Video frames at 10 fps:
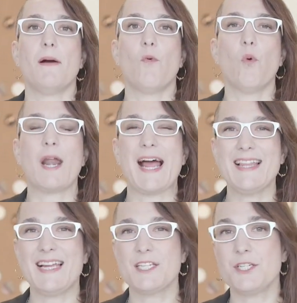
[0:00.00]
What I
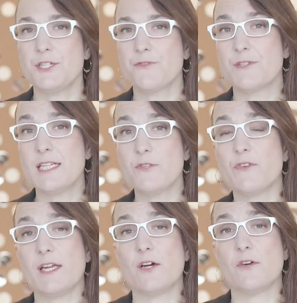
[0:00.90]
like to do for these
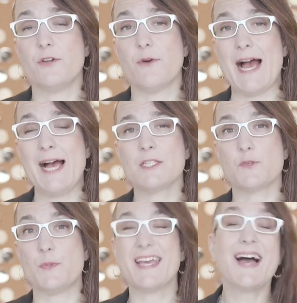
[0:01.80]
video view ads
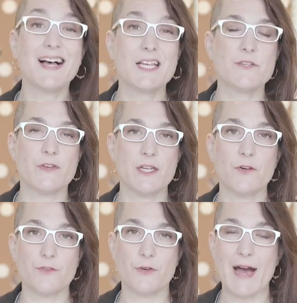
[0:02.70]
is, because
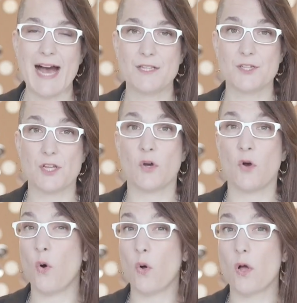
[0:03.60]
video view ads on the
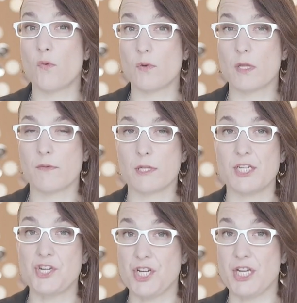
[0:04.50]
whole are really,
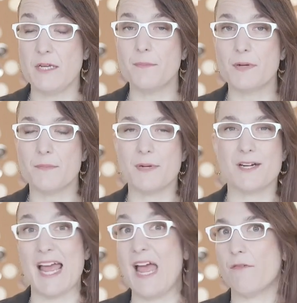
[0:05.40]
really cheap
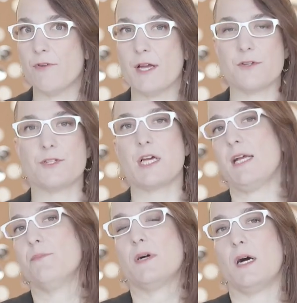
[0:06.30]
compared to every other
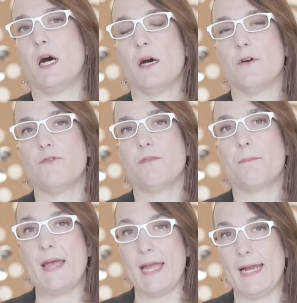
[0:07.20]
type of
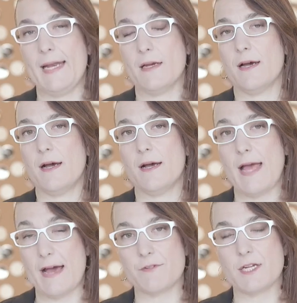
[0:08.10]
paid
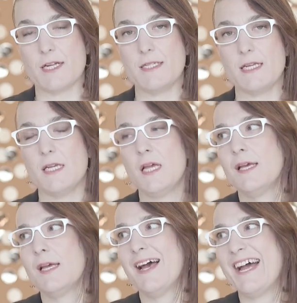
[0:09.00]
advertising,
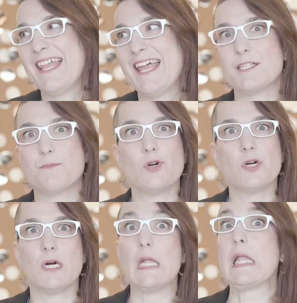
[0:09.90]
I like to
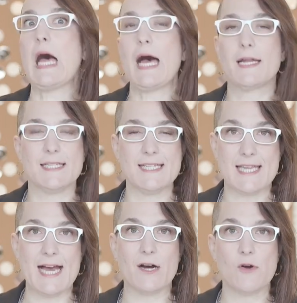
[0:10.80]
put a lot of
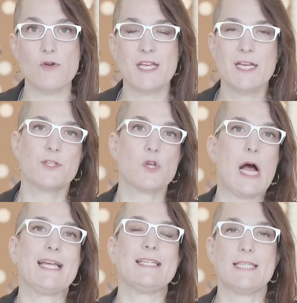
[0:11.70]
these out so
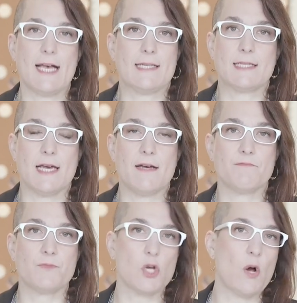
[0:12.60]
I can test
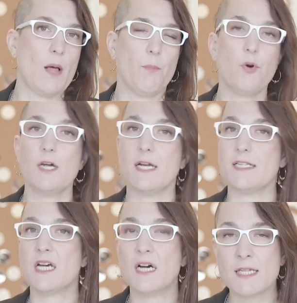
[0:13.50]
them. So I'll put a
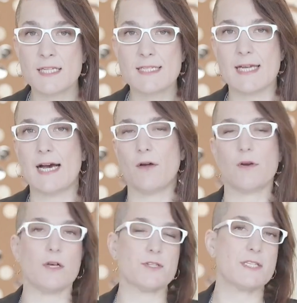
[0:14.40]
ton of these
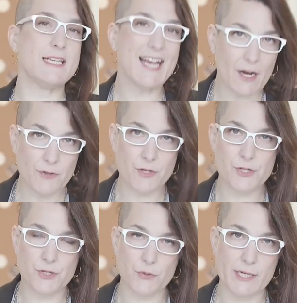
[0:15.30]
out. I'll see how they're
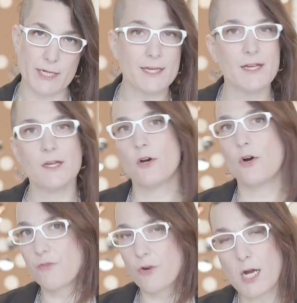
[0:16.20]
doing
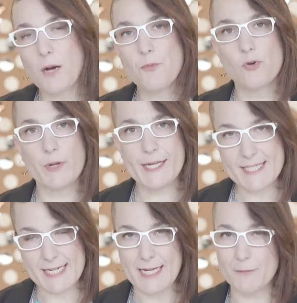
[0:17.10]
over a couple of
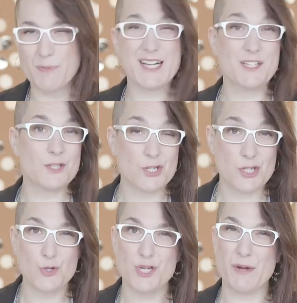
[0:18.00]
weeks' time. Because they're
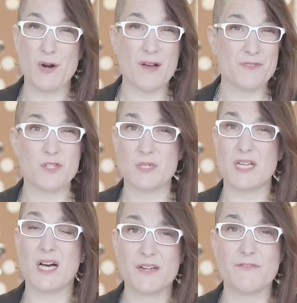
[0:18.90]
so cheap, I don't have to do a
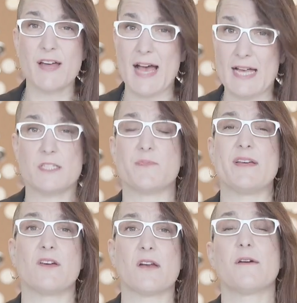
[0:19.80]
ton of ad
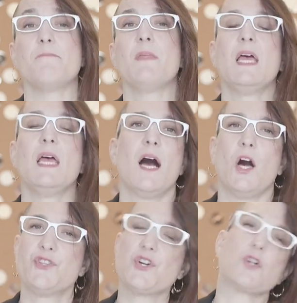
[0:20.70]
spend on them.
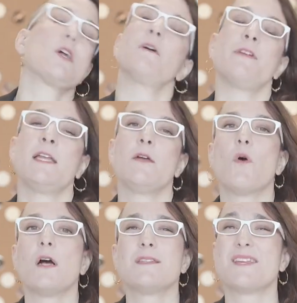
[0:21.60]
I'll turn off any
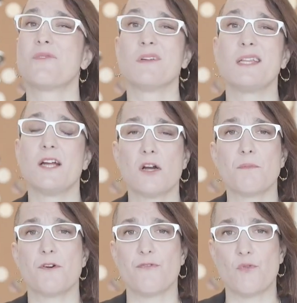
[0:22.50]
ones that really
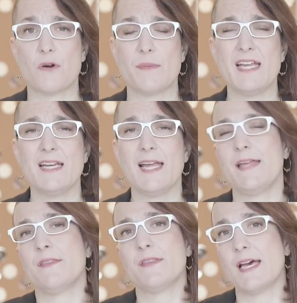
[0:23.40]
aren't performing,
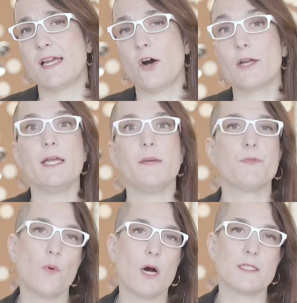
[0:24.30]
and then I'll keep
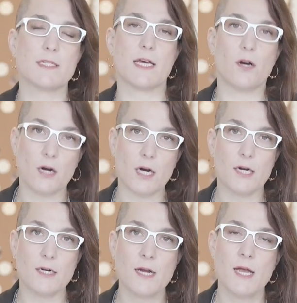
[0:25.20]
the ones that
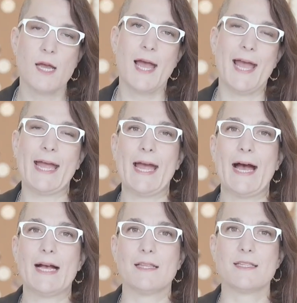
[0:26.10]
are.
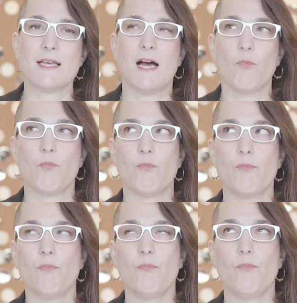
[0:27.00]
And
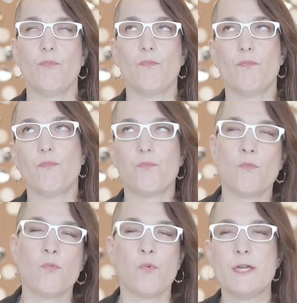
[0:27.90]

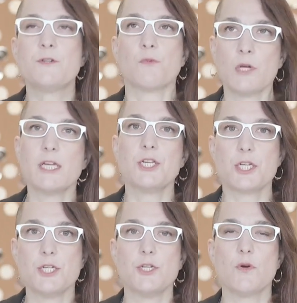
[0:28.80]
we really
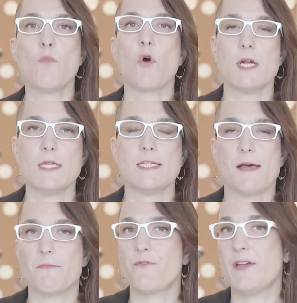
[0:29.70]
should do a more
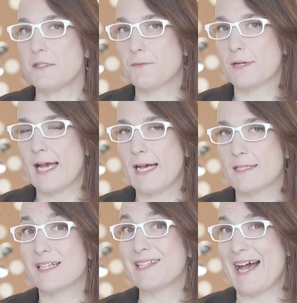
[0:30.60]
in-depth Facebook
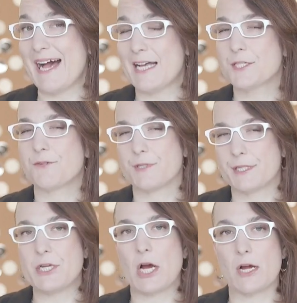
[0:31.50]
ads class to
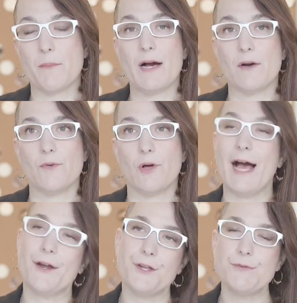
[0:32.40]
really talk about, well,
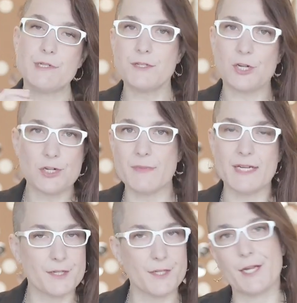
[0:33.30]
how do you
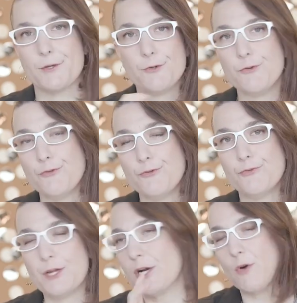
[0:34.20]
determine like who,
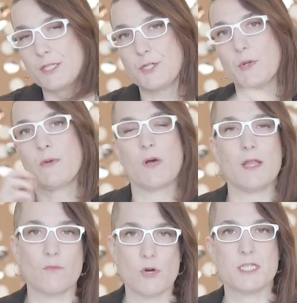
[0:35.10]
what's doing
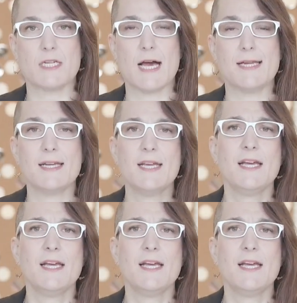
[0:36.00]
well and what's not.